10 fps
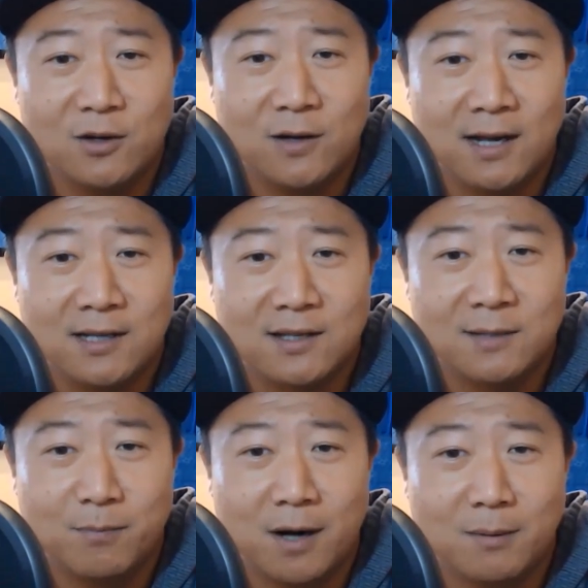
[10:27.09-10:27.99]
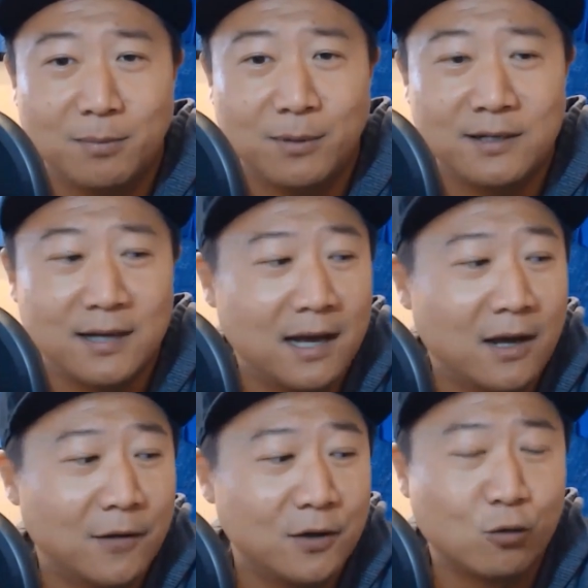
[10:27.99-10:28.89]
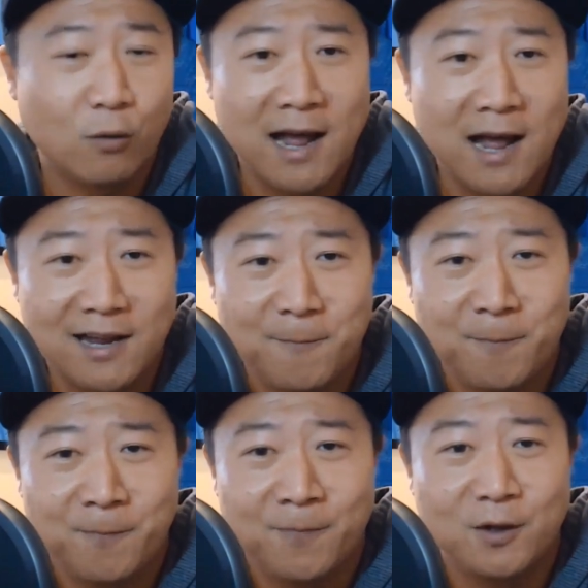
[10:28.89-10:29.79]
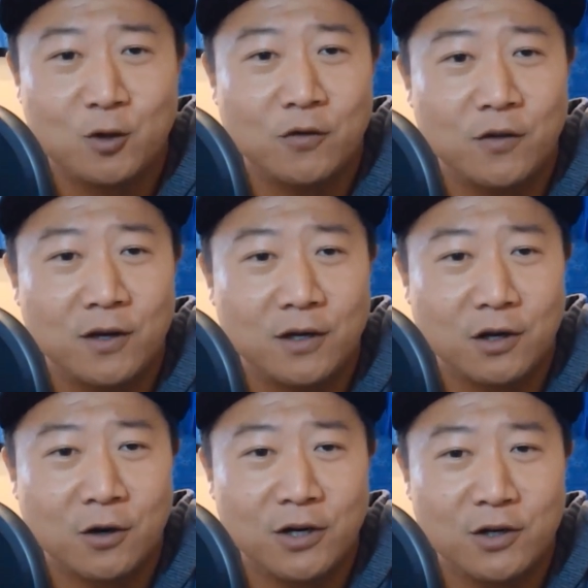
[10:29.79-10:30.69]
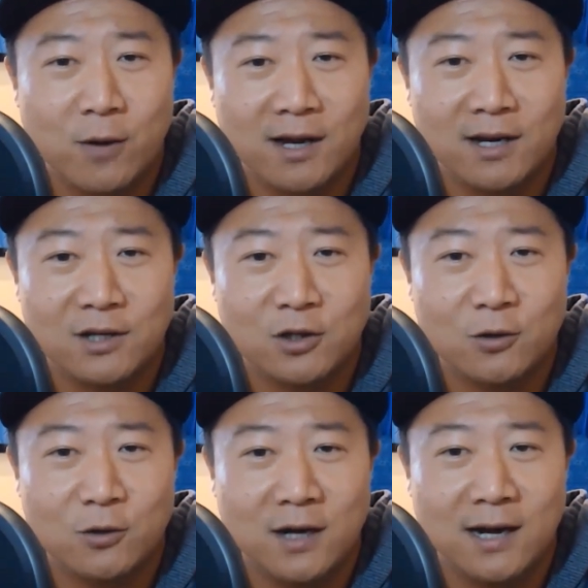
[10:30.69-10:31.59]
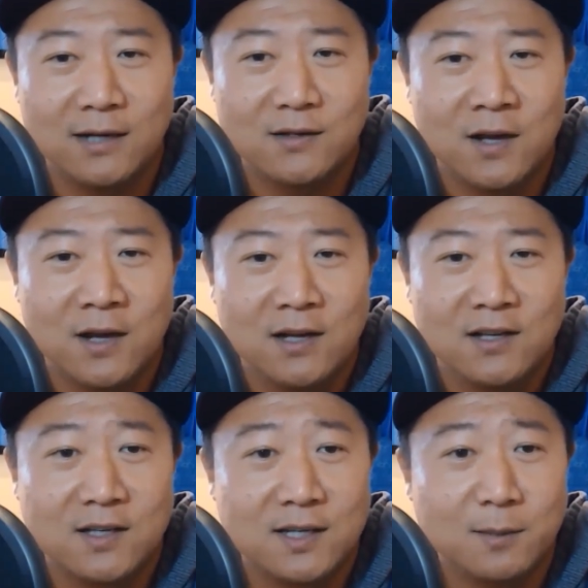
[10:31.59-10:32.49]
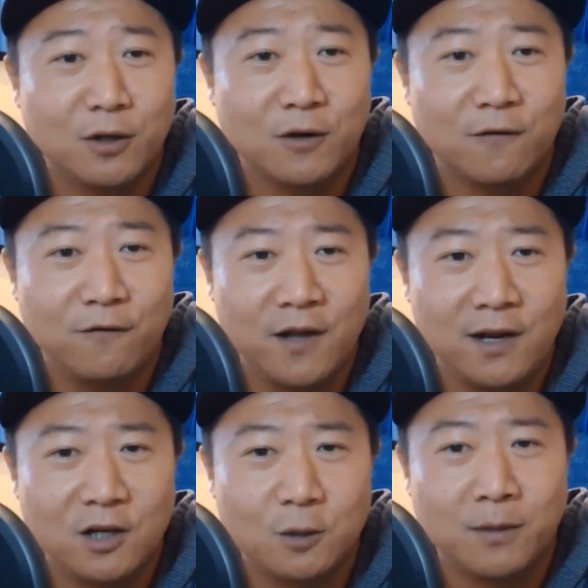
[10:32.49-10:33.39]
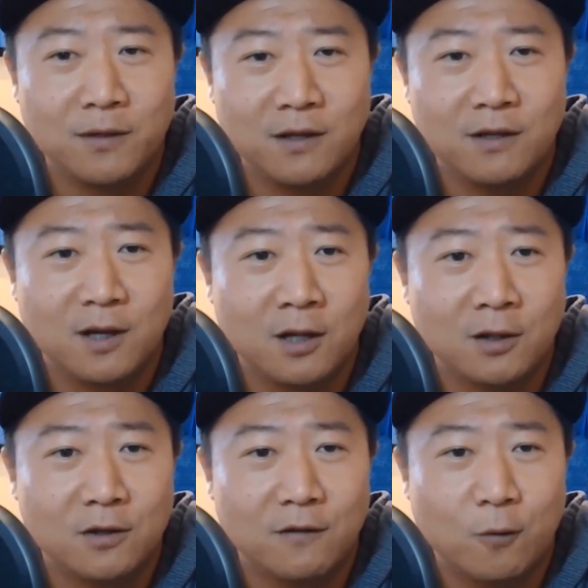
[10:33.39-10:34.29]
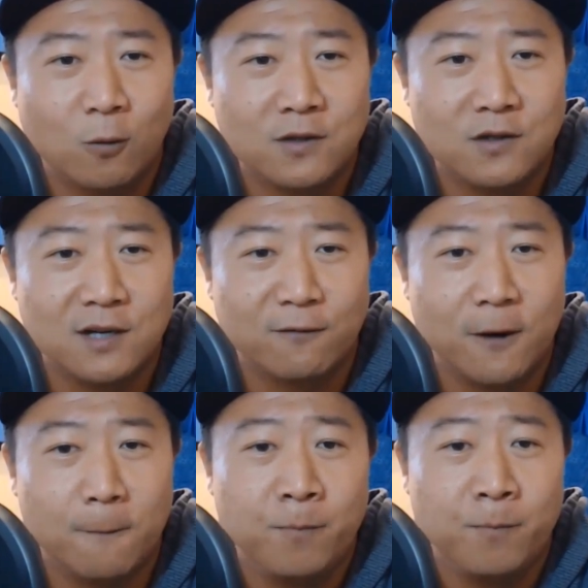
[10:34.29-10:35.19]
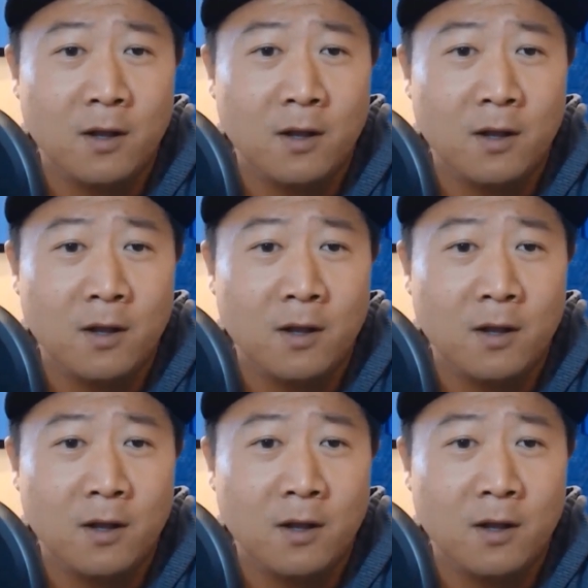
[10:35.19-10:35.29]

You guys can probably tell the dragon, the curry dragon I showed you guys, similar finish, but the color, of course, is different.